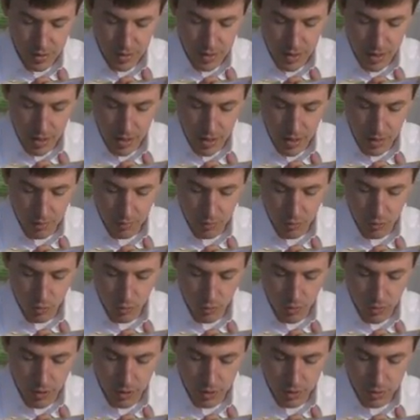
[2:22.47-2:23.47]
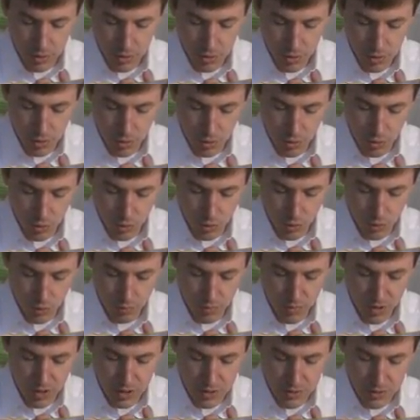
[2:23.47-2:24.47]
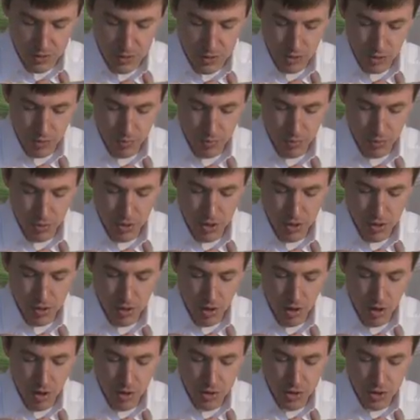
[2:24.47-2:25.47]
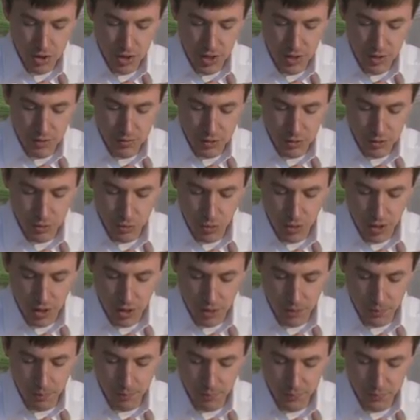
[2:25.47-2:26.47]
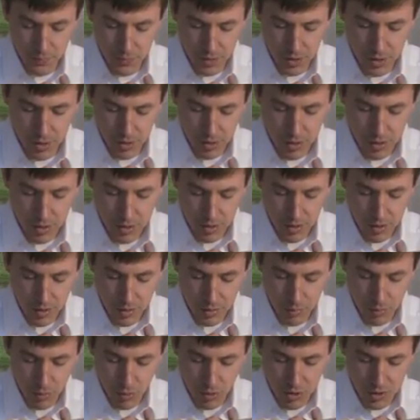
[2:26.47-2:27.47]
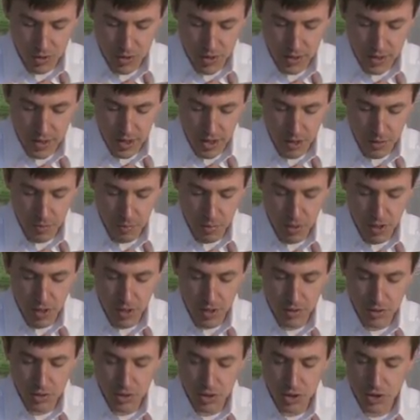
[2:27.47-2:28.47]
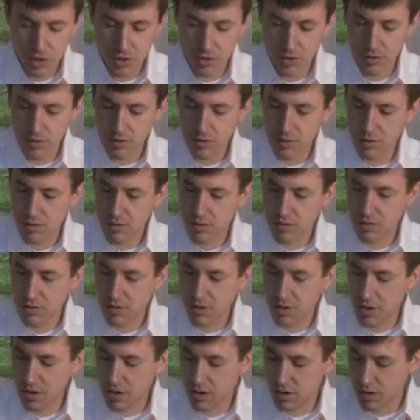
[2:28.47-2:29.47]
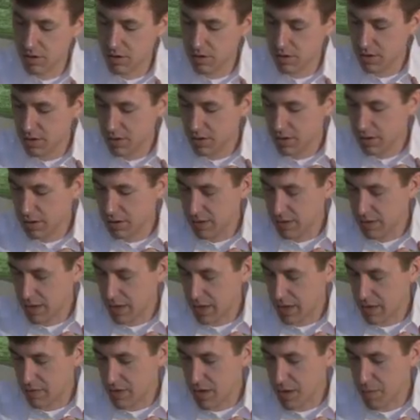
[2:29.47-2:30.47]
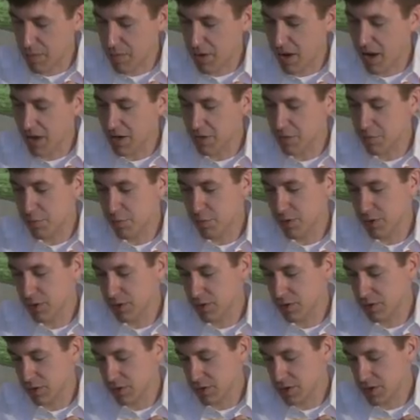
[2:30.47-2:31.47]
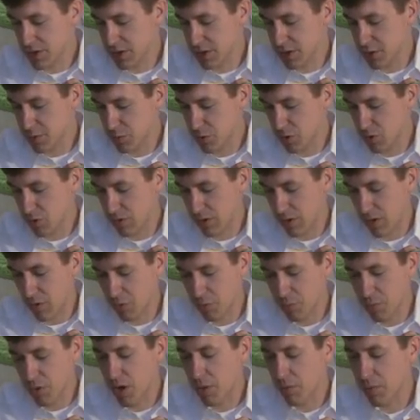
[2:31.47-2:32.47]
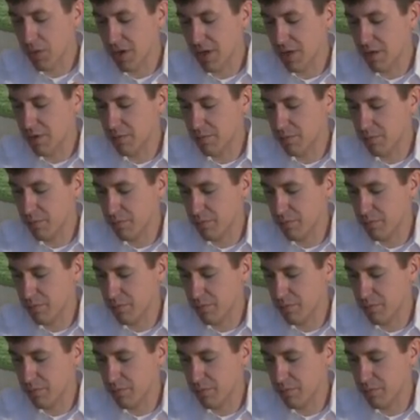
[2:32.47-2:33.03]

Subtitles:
and I'm going to, because these are pretty large leaves as well, I want to take out a pinch here, and that might fill a teaspoon. That would probably,